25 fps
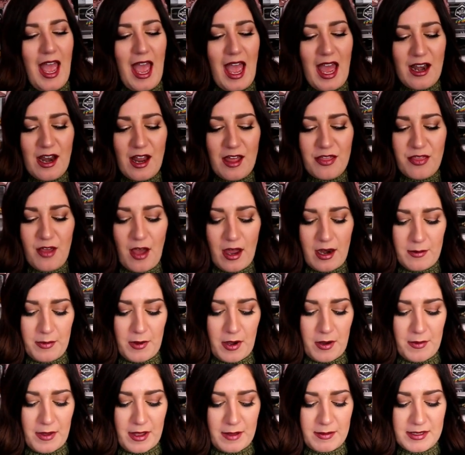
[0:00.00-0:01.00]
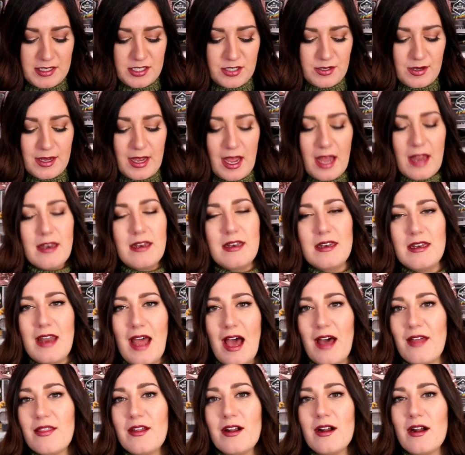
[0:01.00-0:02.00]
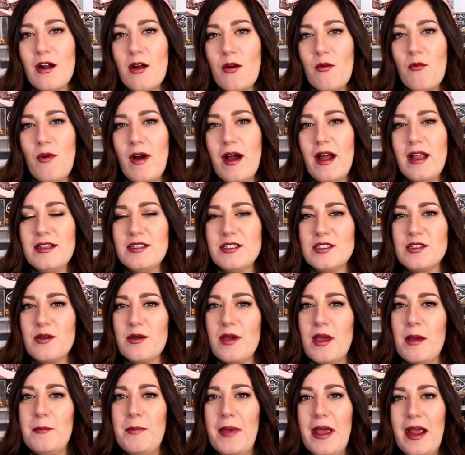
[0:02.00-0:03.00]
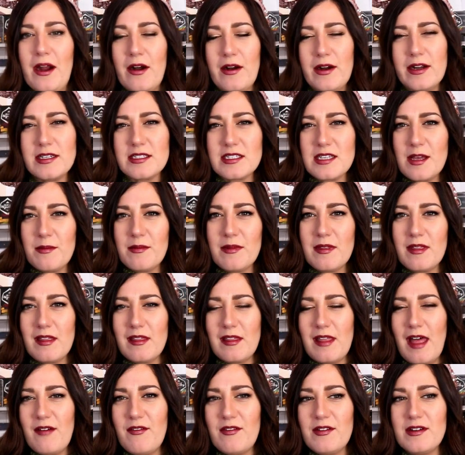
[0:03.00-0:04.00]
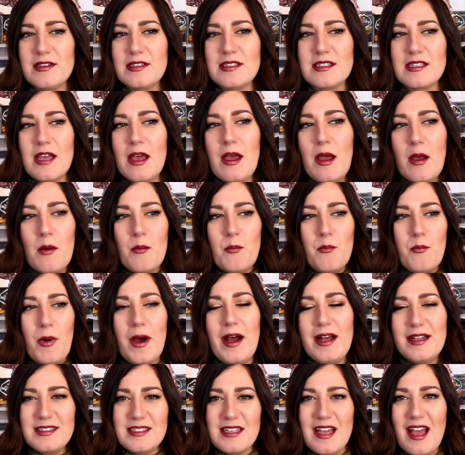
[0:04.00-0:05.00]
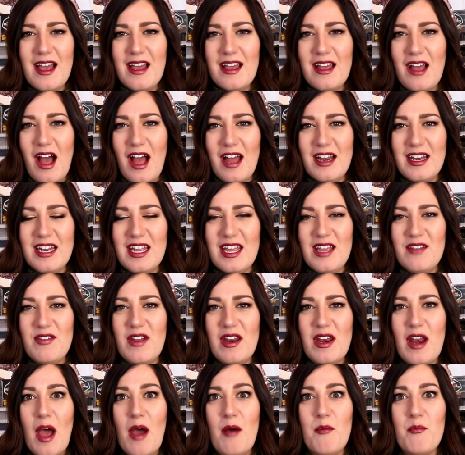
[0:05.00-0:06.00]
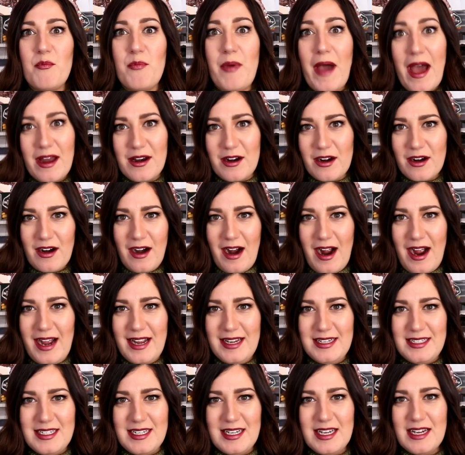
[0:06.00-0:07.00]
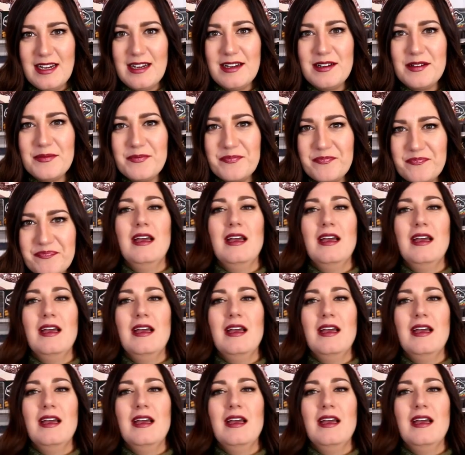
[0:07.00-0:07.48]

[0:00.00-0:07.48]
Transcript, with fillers: And I thought about maybe doing another one, so comparing some of the levels, but I got an even better idea.